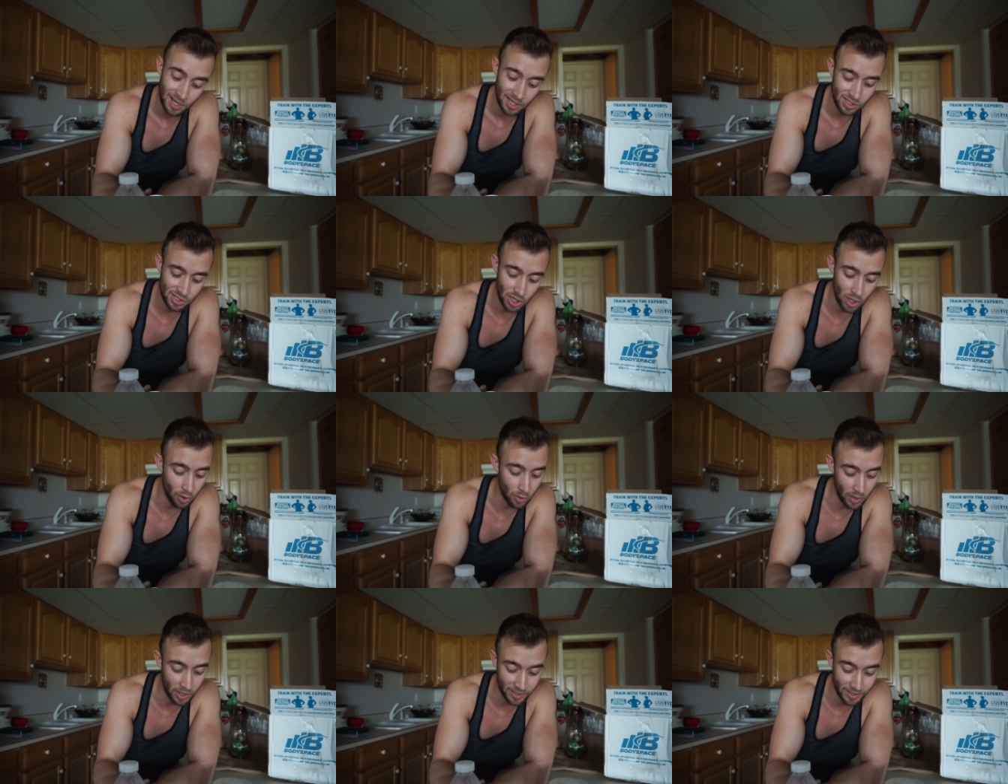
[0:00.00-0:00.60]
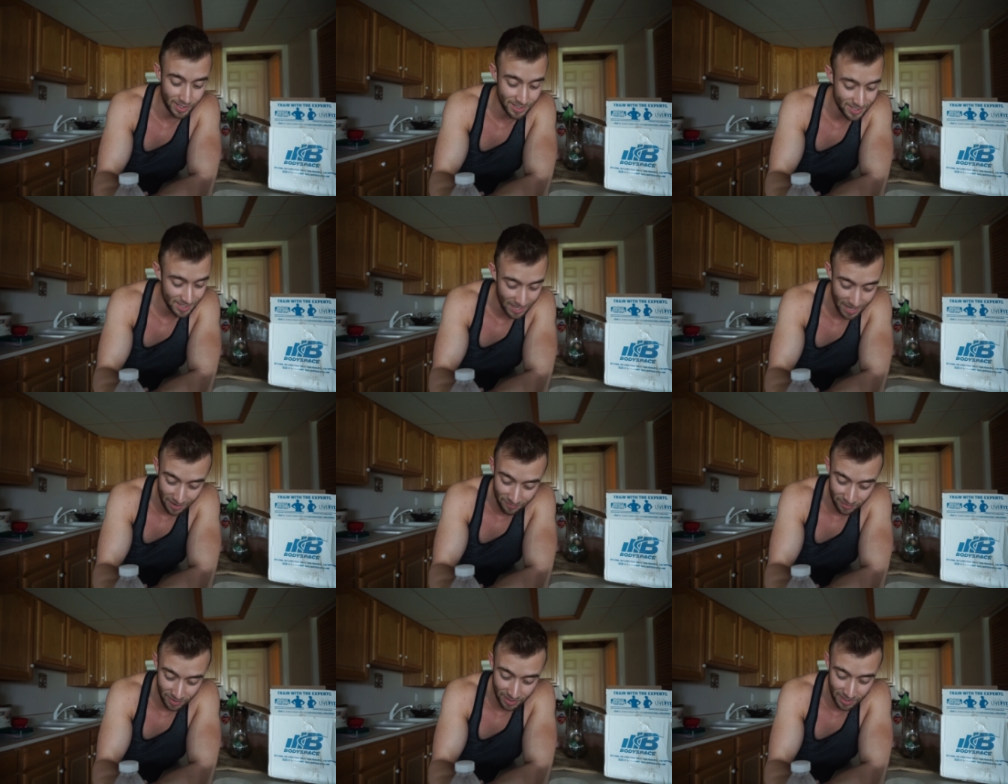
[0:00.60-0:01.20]
So it doesn't
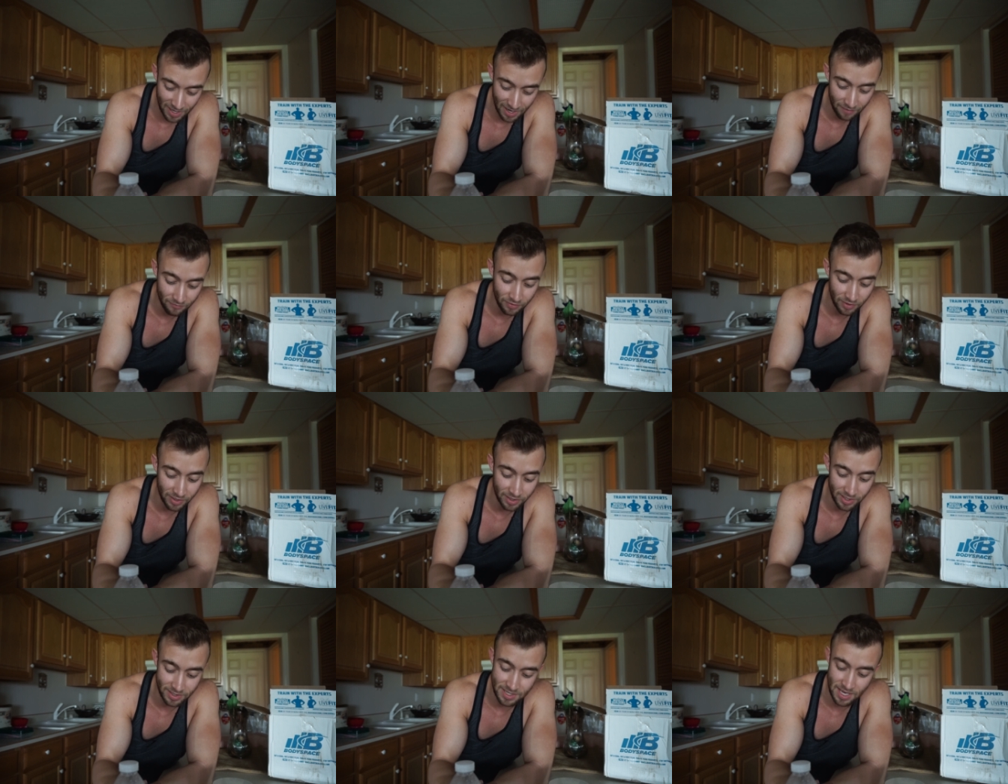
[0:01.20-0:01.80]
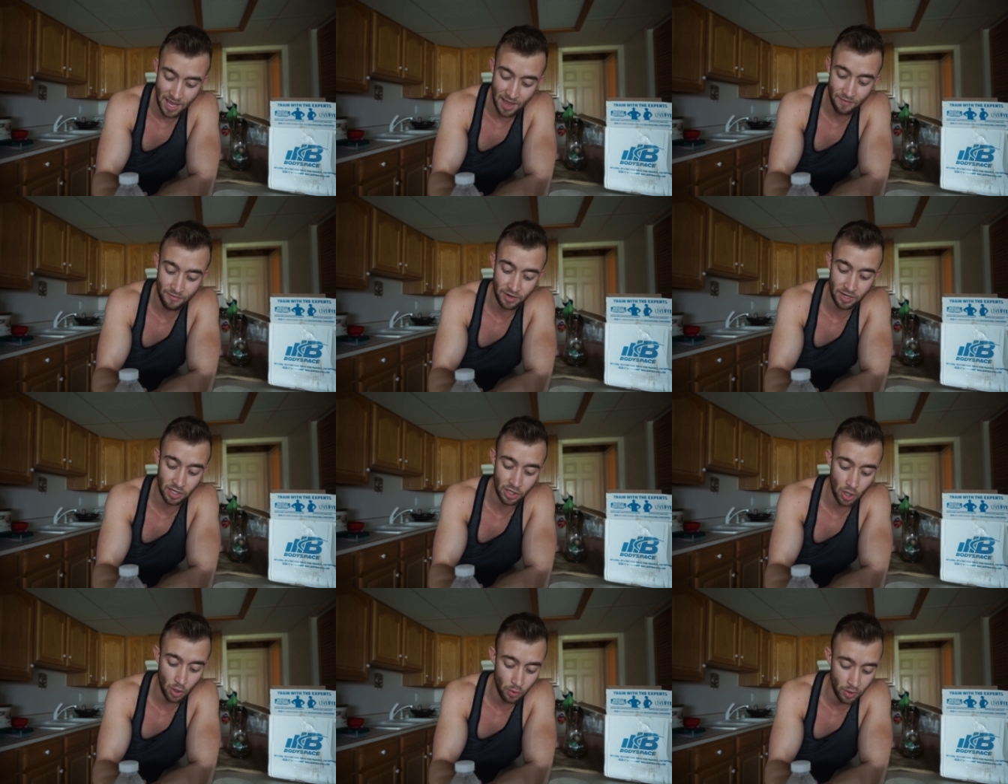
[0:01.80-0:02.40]
have any caffeine, doesn't have
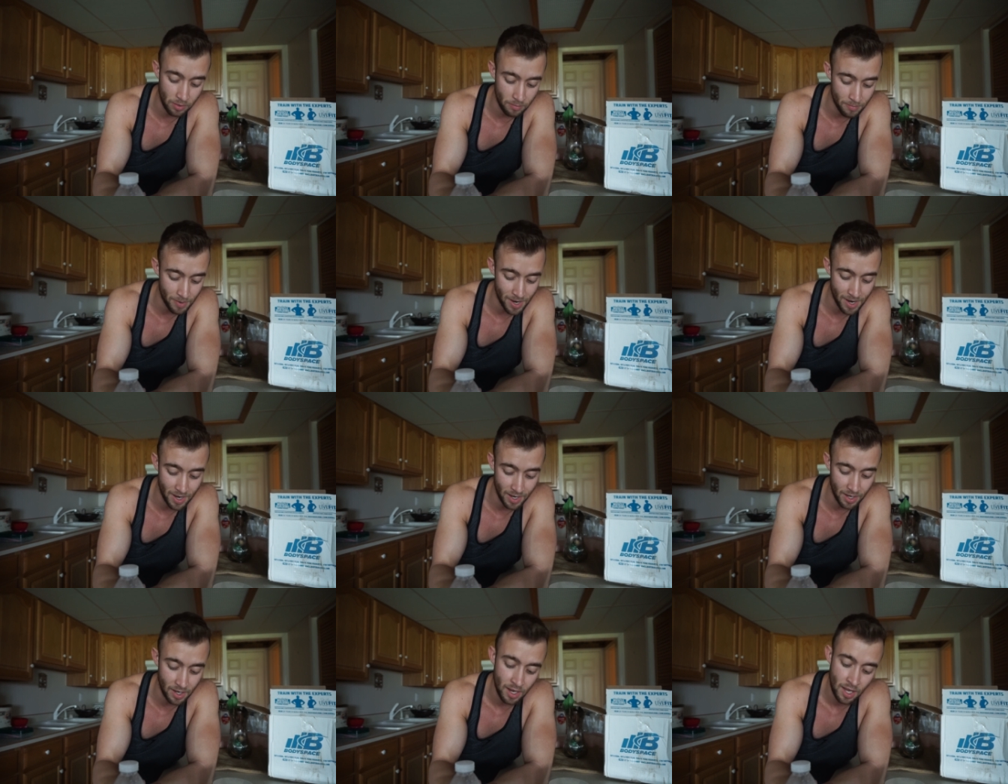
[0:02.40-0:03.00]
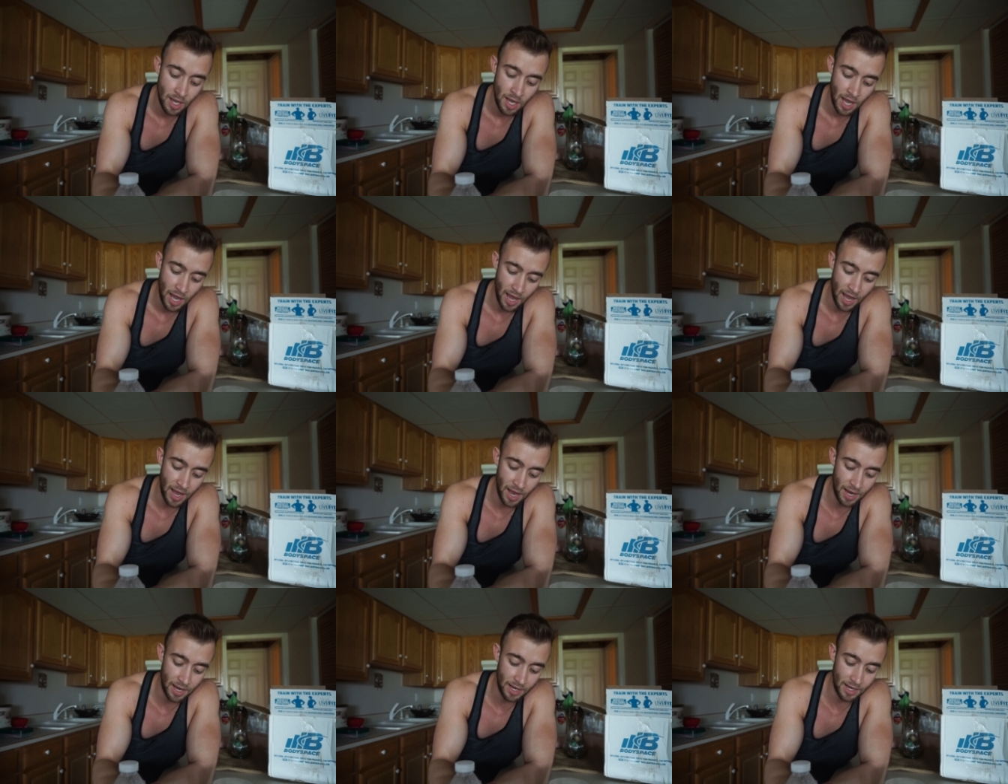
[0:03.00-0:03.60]
any yohimbine,
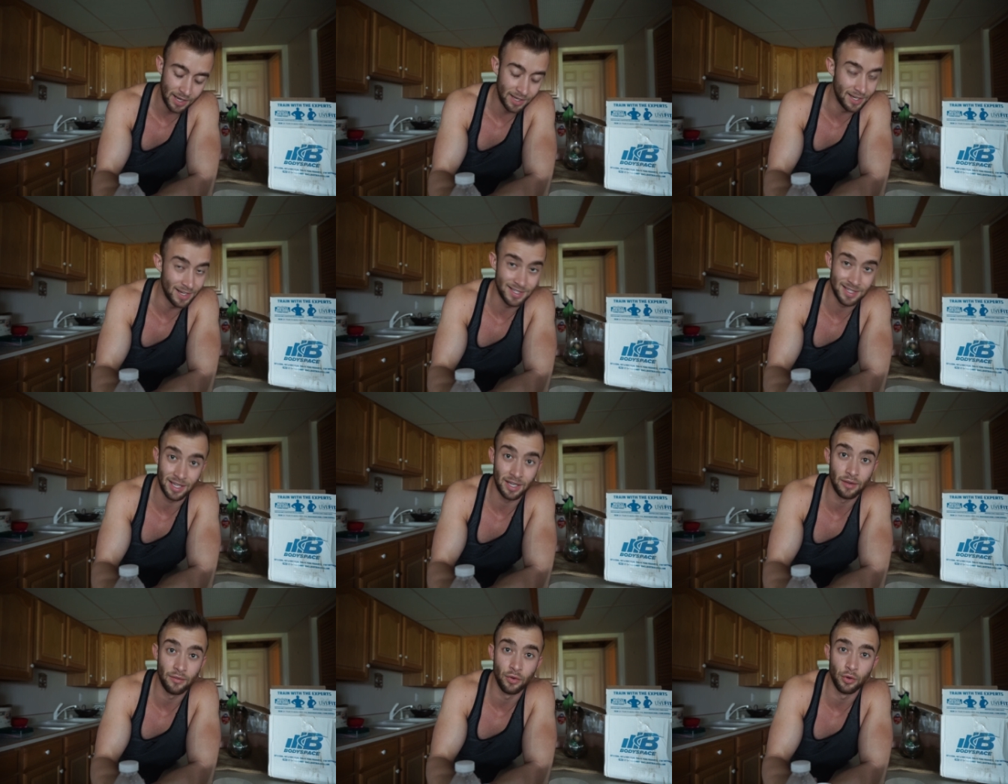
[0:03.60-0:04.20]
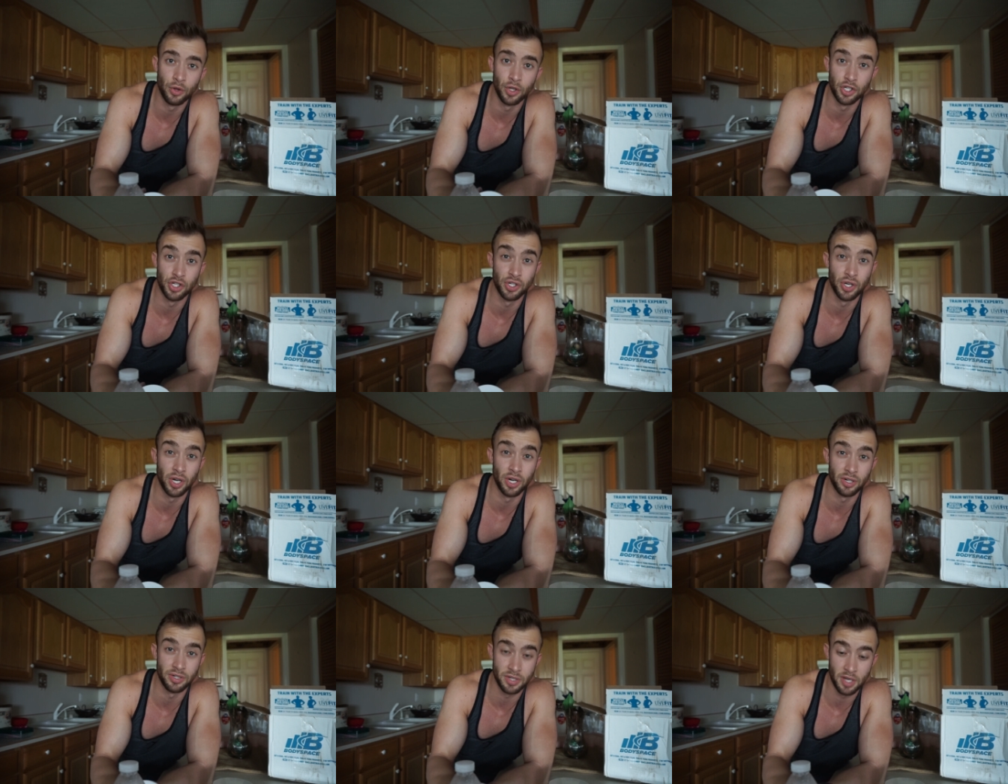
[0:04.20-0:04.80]
and it doesn't give you the
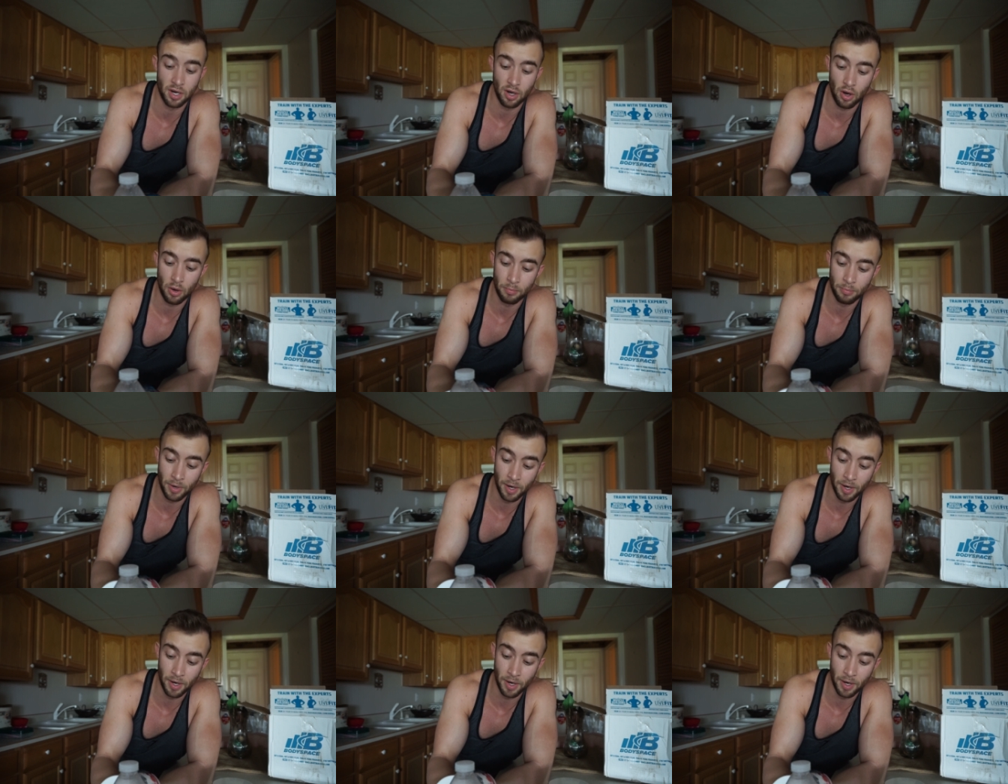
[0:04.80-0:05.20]
jitters at all.